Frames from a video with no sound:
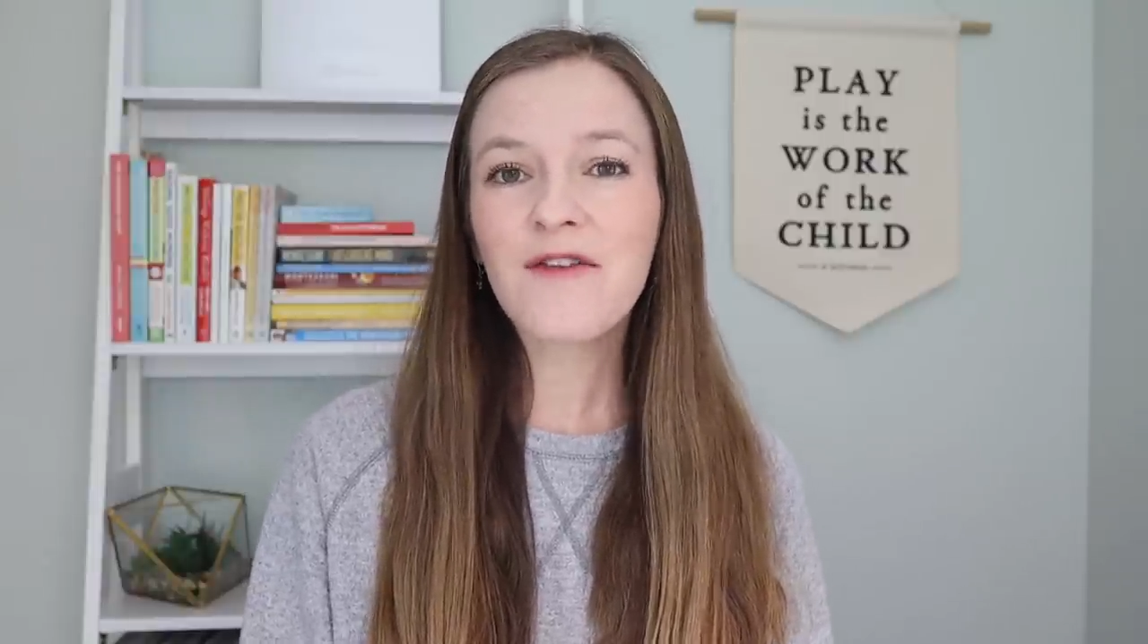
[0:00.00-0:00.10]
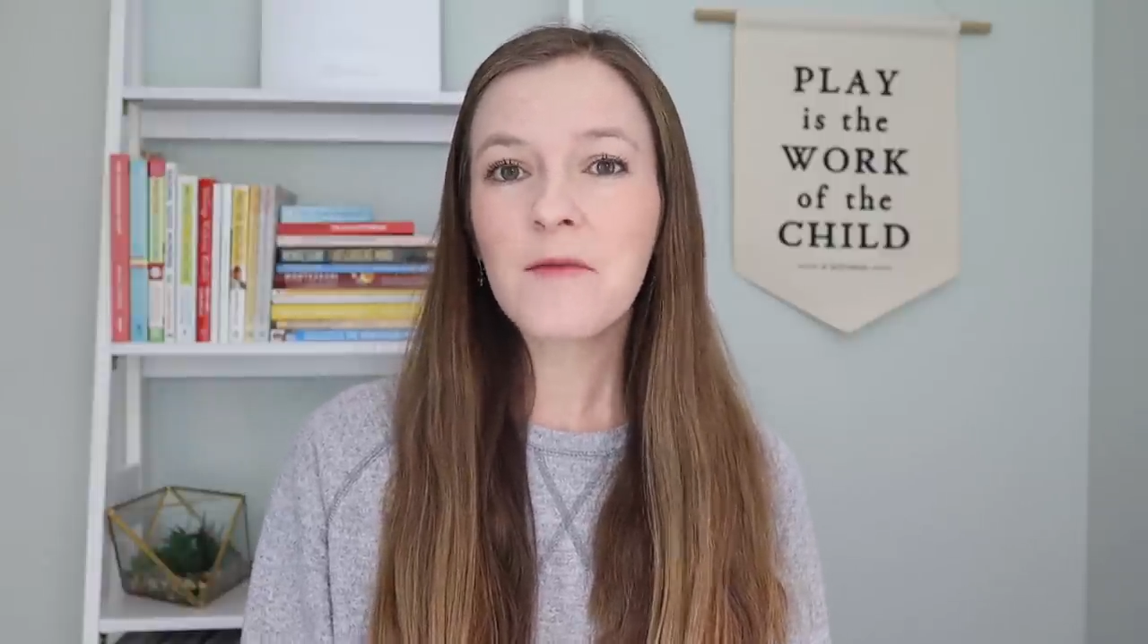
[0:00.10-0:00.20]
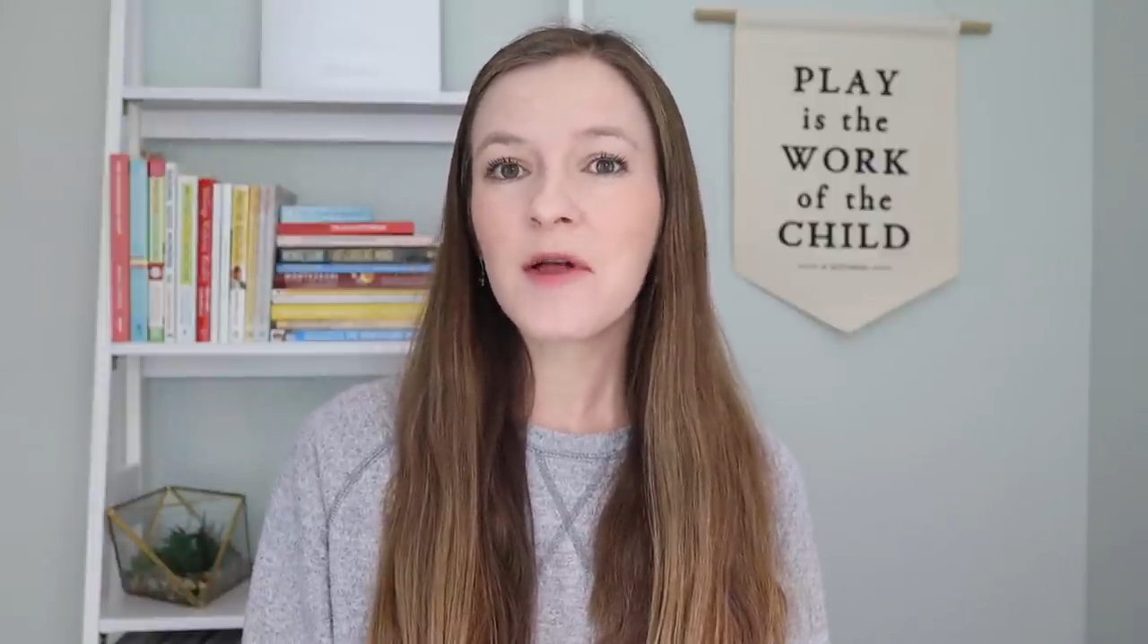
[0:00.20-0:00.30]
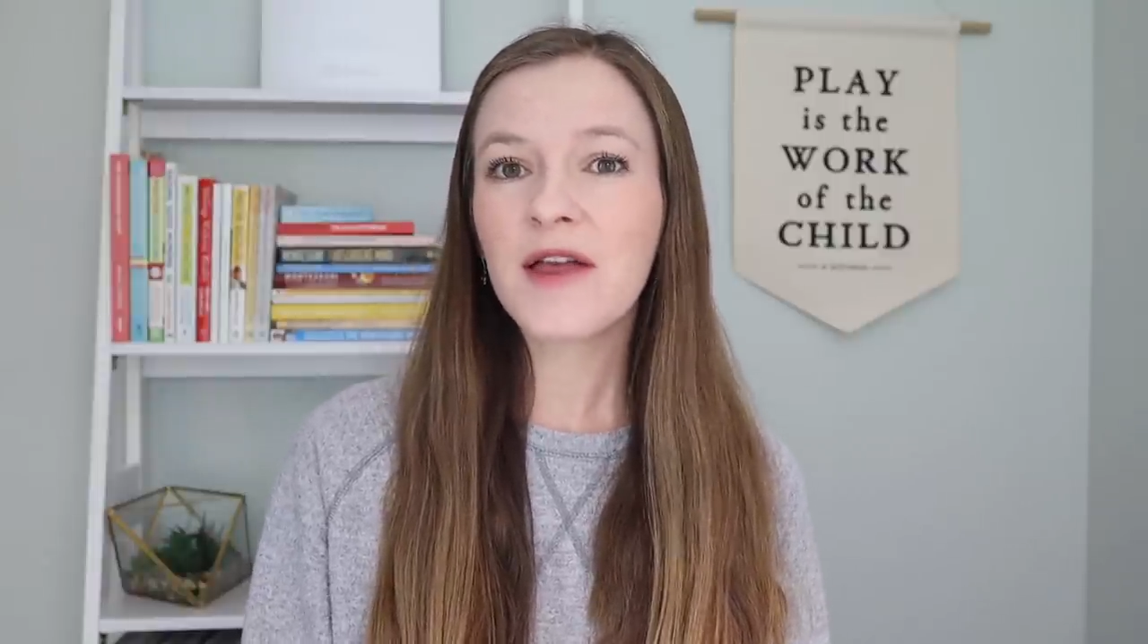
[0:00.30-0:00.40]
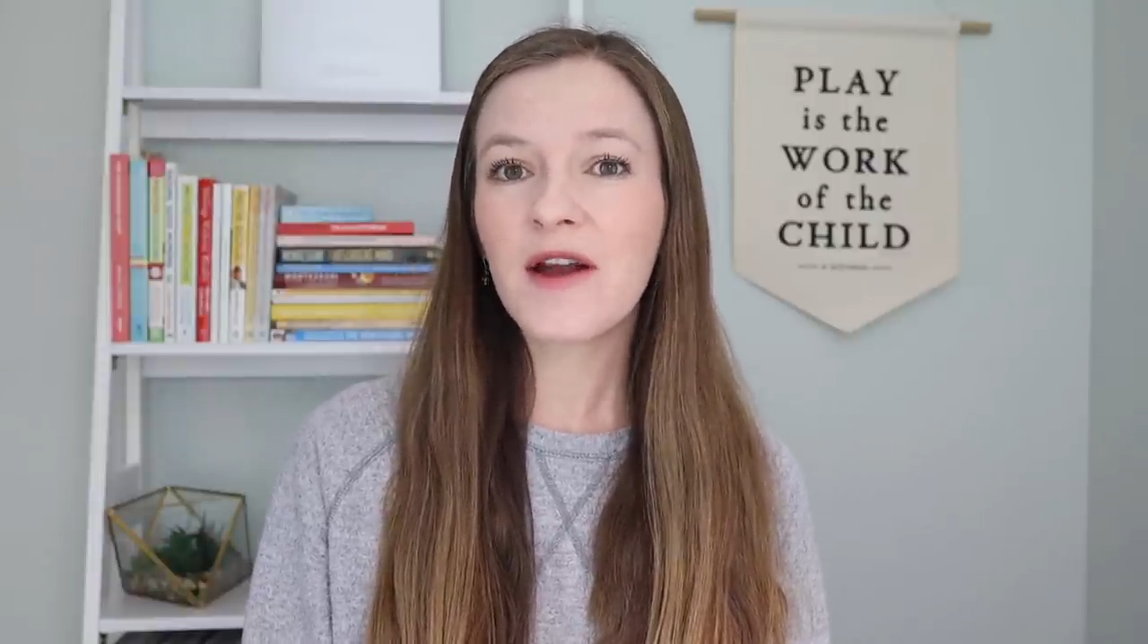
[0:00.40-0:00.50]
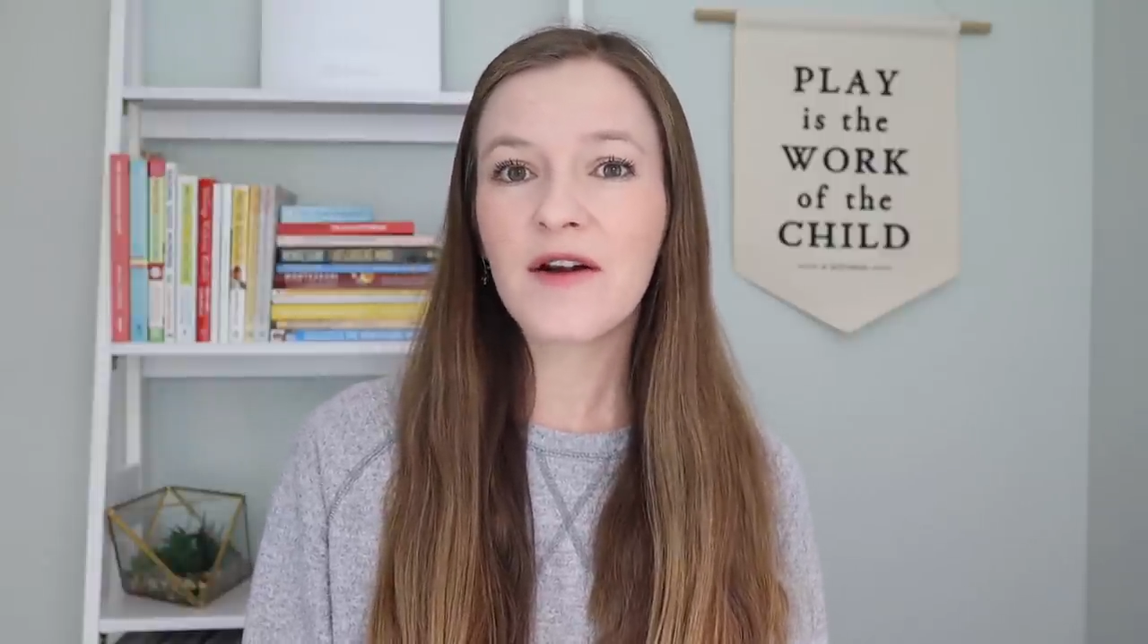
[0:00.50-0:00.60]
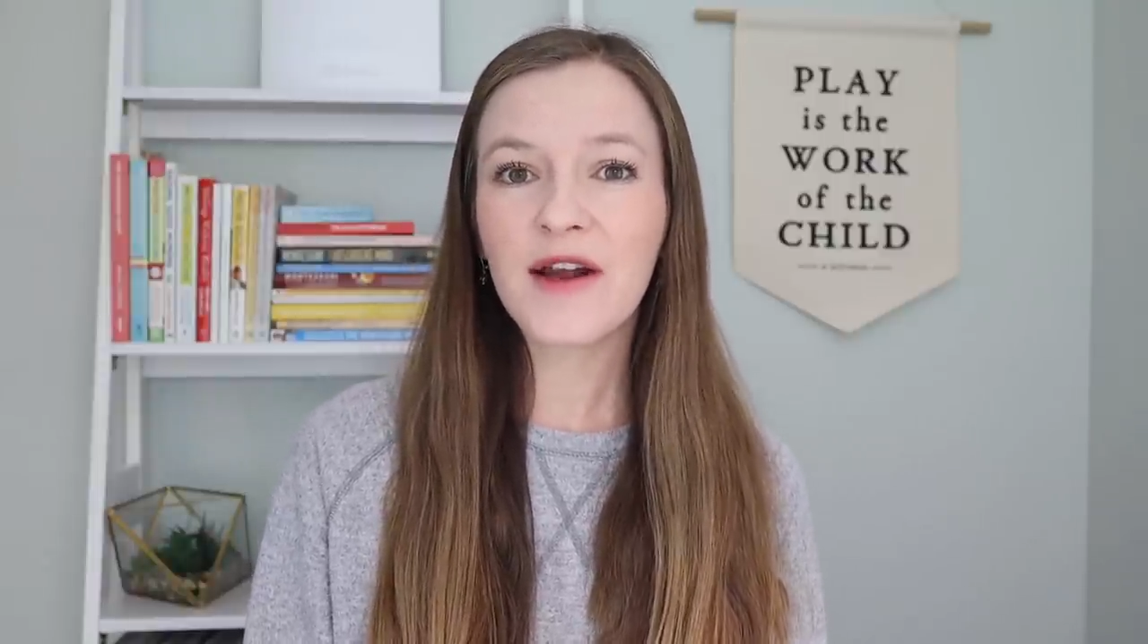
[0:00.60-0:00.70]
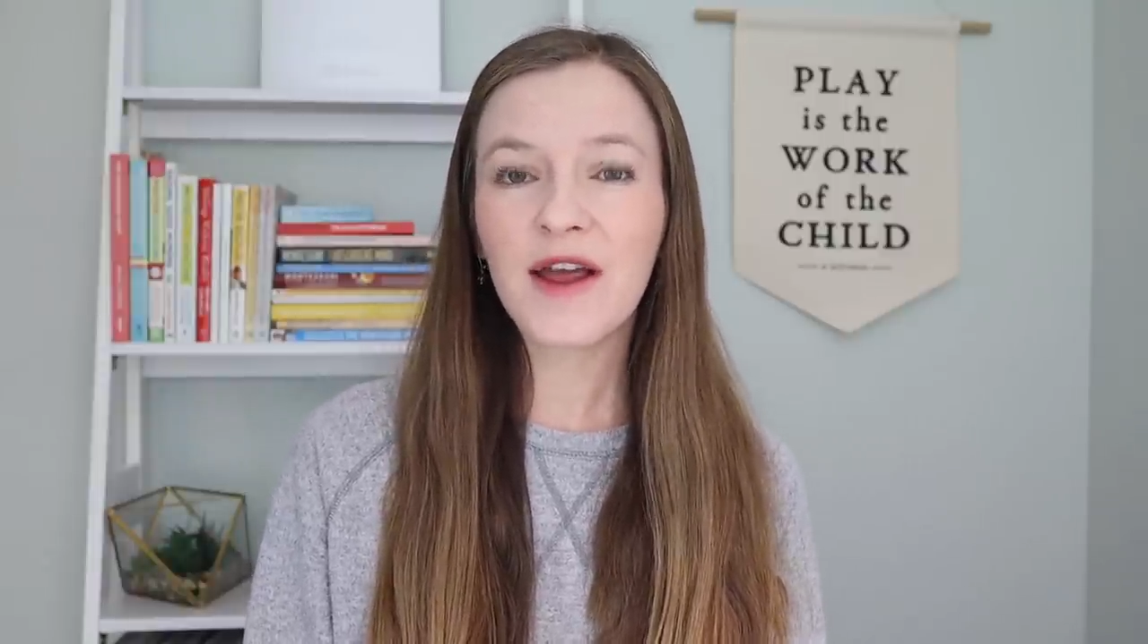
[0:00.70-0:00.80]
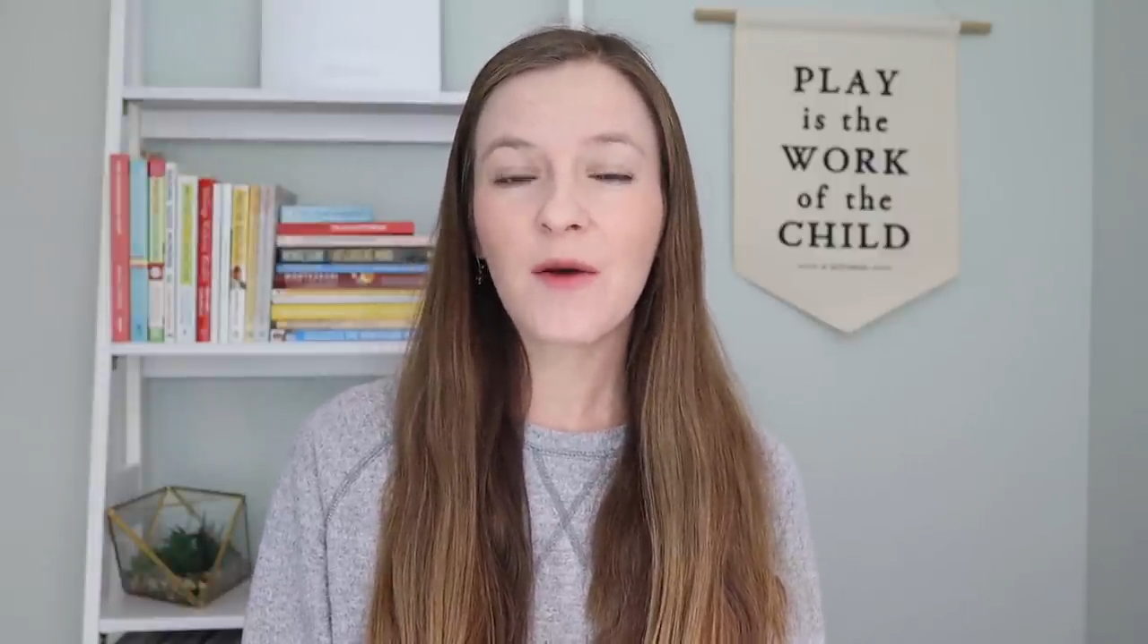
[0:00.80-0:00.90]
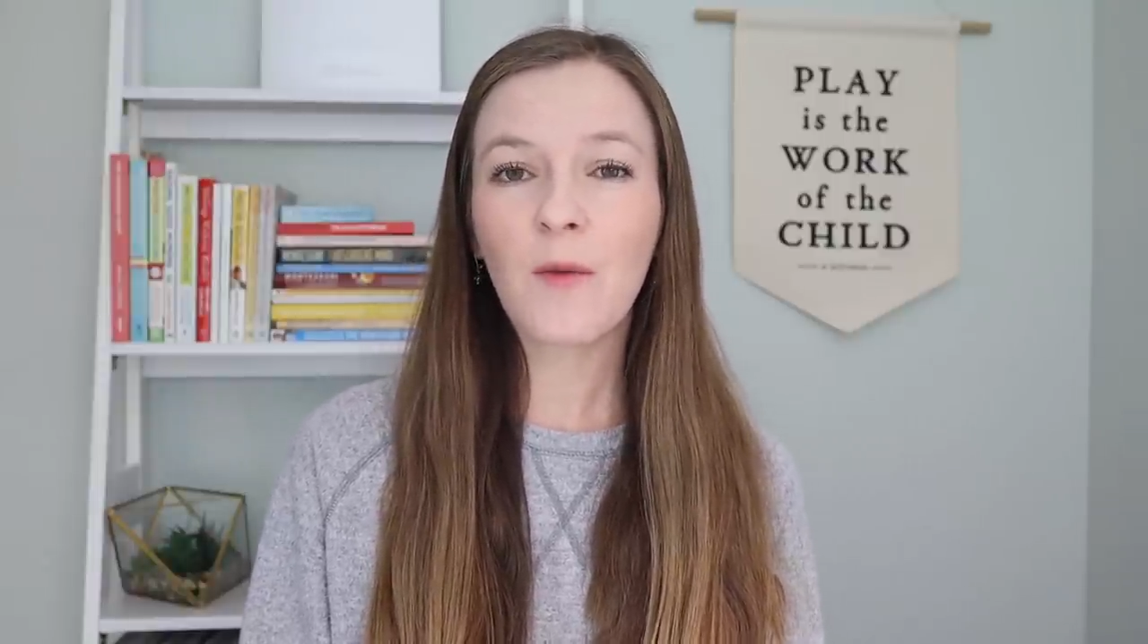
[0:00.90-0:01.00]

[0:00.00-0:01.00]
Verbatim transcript: familiarity